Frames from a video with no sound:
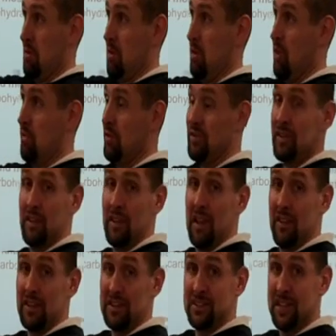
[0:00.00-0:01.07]
over to the
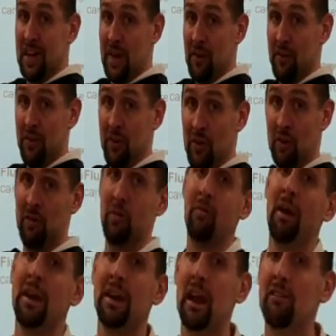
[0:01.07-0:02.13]
other side of the room. You
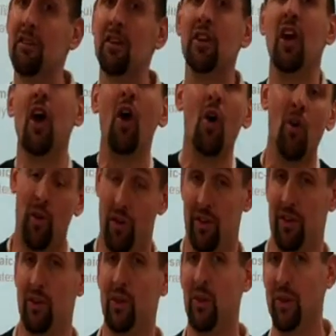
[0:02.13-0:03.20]
might never know where
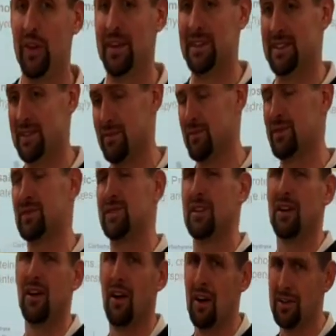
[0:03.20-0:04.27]
the door is, which
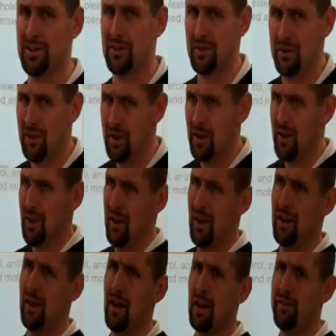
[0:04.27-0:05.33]
could cause you
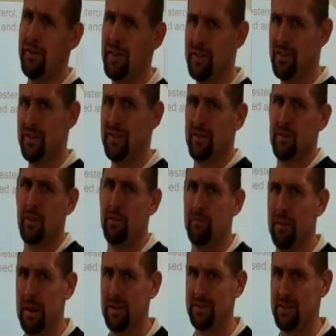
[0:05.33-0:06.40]
a lot of injuries if you were
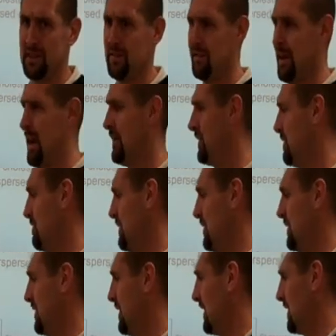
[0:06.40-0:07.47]
bouncing around in the
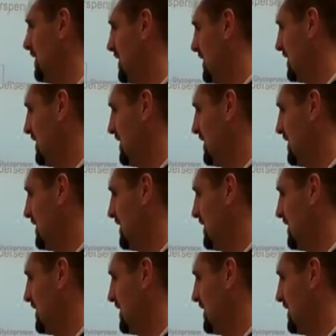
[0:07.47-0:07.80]
middle of the night.